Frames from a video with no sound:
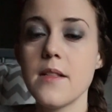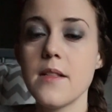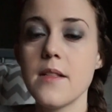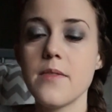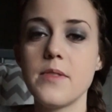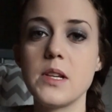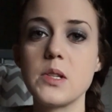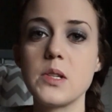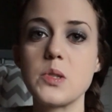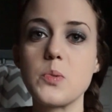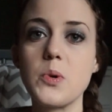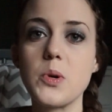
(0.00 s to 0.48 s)

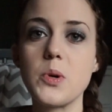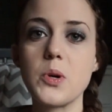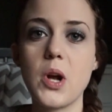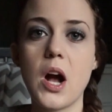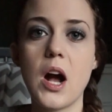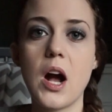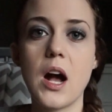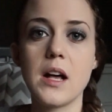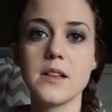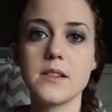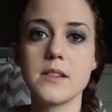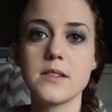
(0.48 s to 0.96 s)
This will
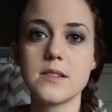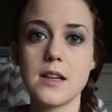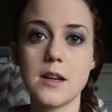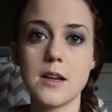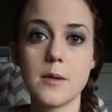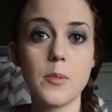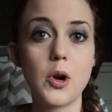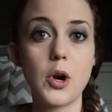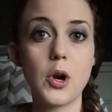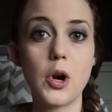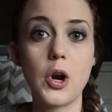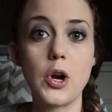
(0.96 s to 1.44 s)
cause
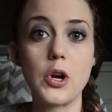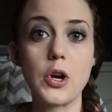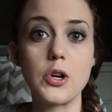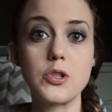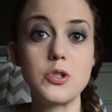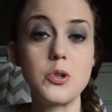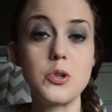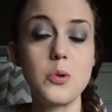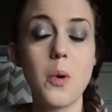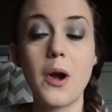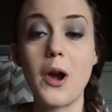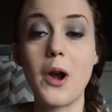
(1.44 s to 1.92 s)
him or her
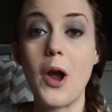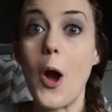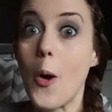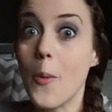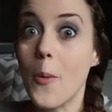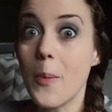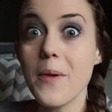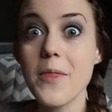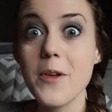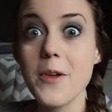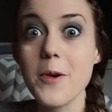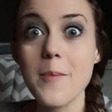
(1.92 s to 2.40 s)
to want to
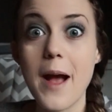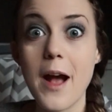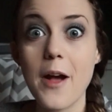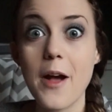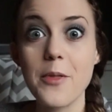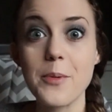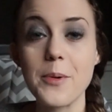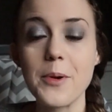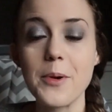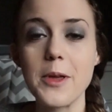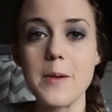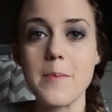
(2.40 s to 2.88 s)
open their
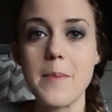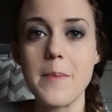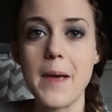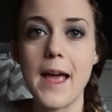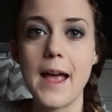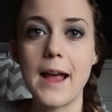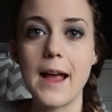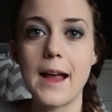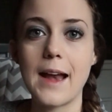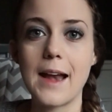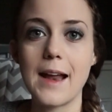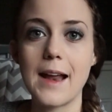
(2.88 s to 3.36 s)
mouth really
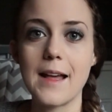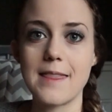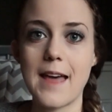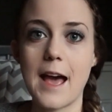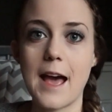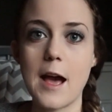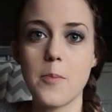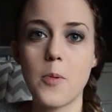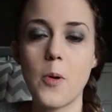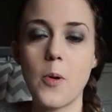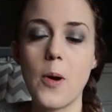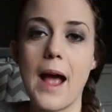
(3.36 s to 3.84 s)
big, and at
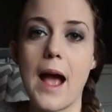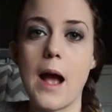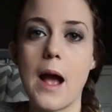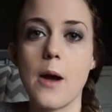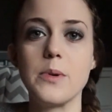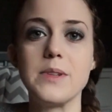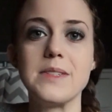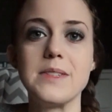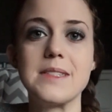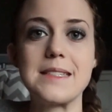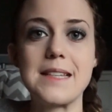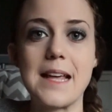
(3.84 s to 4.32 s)
that point I
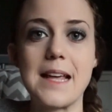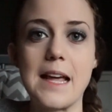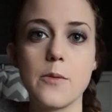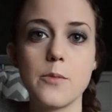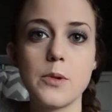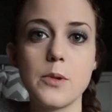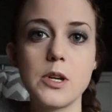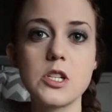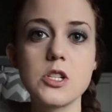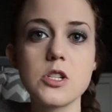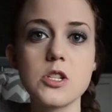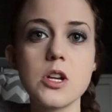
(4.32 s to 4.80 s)
would
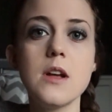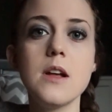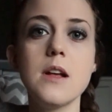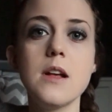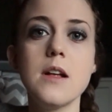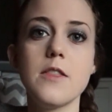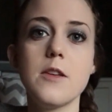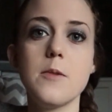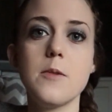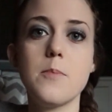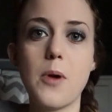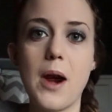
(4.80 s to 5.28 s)
sandwich
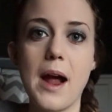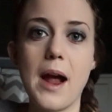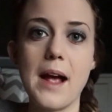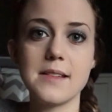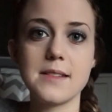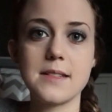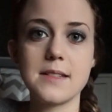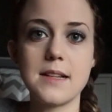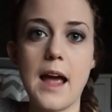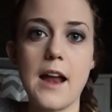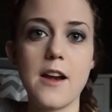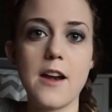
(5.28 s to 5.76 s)
the
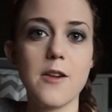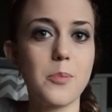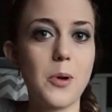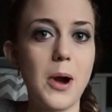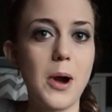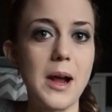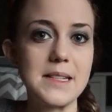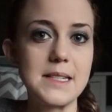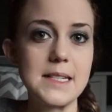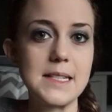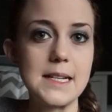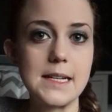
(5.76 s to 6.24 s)
breast, kind of
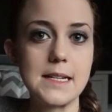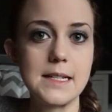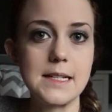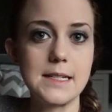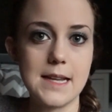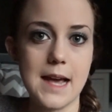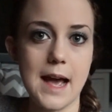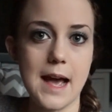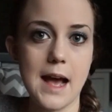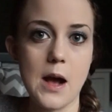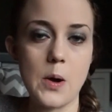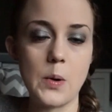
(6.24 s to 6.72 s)
pressing it
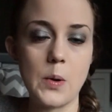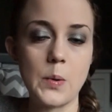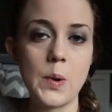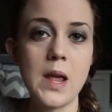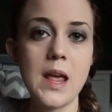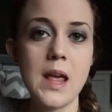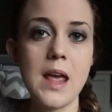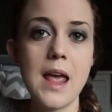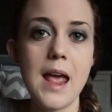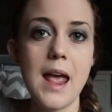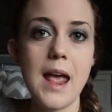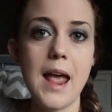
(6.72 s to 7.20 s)
down
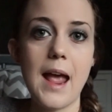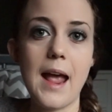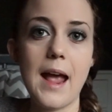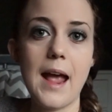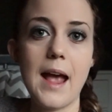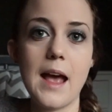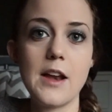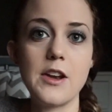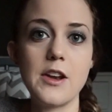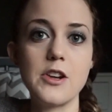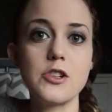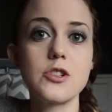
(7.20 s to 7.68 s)

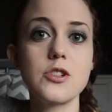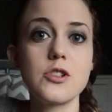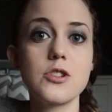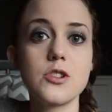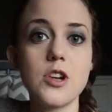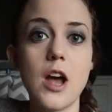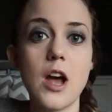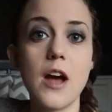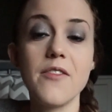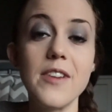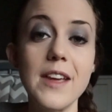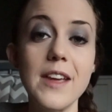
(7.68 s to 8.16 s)
and
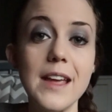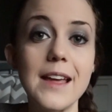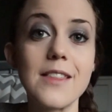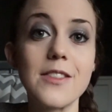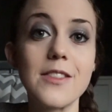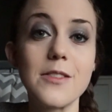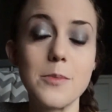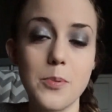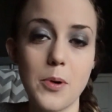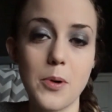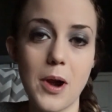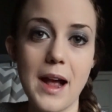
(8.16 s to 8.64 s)
shoving
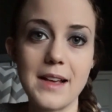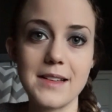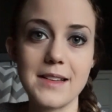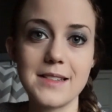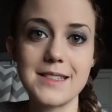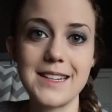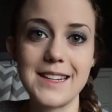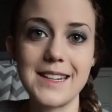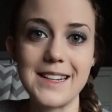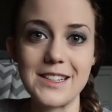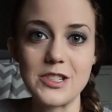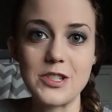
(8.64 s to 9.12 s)
the
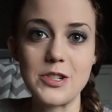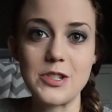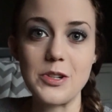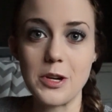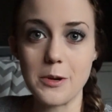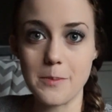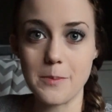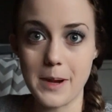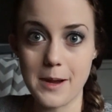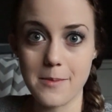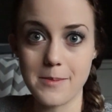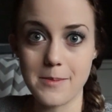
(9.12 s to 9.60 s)
breast into
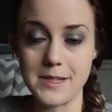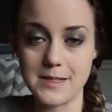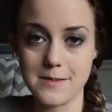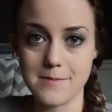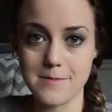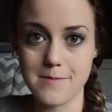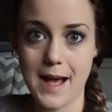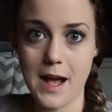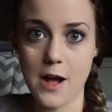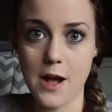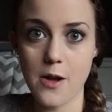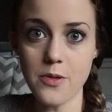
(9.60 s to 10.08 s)
your baby's
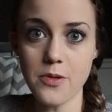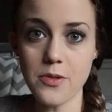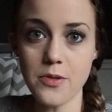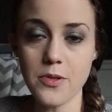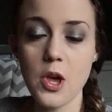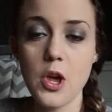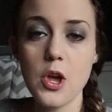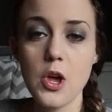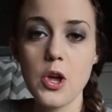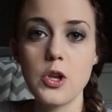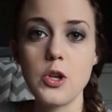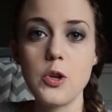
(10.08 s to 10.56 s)
mouth.
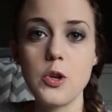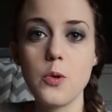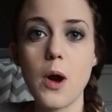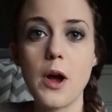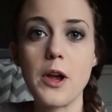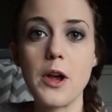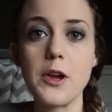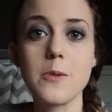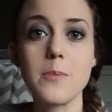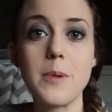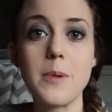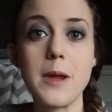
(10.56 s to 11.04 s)
You
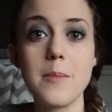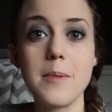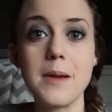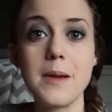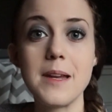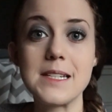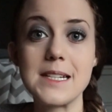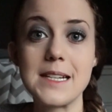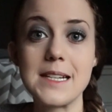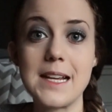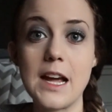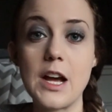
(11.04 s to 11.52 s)
want your baby
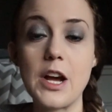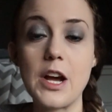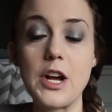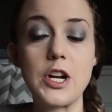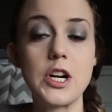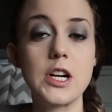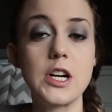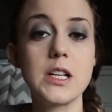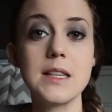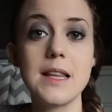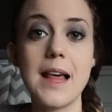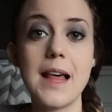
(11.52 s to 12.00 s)
to get a
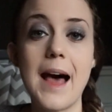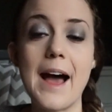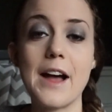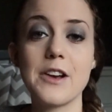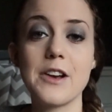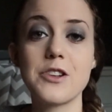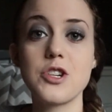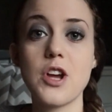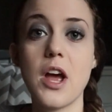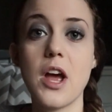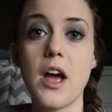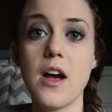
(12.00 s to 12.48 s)
good
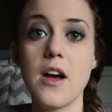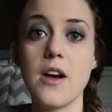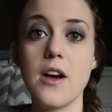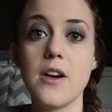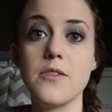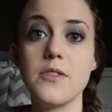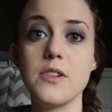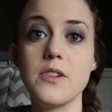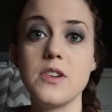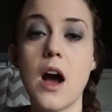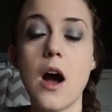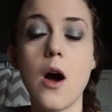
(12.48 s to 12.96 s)
latch
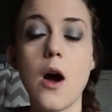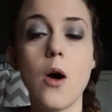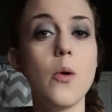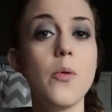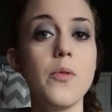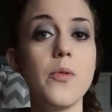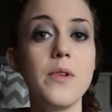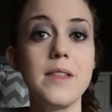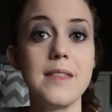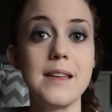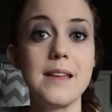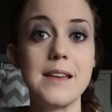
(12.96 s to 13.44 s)
of not
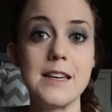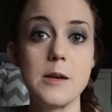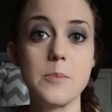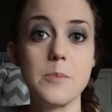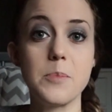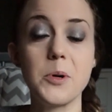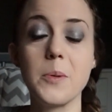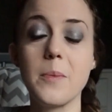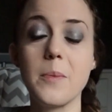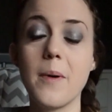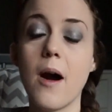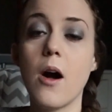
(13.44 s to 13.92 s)
only the
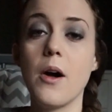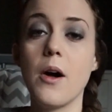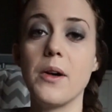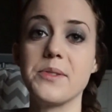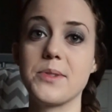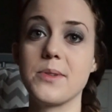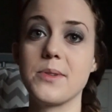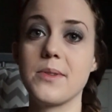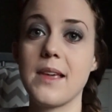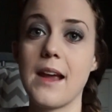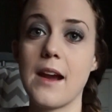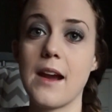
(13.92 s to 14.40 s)
nipple but
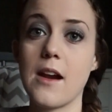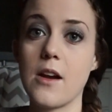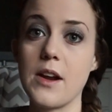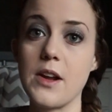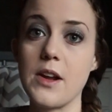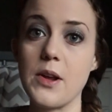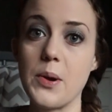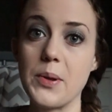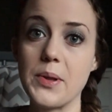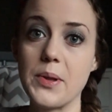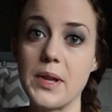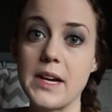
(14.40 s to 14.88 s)
also the
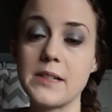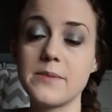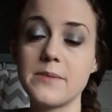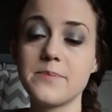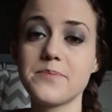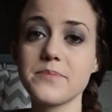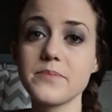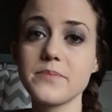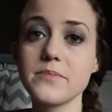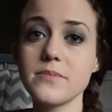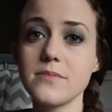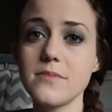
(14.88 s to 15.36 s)
areola,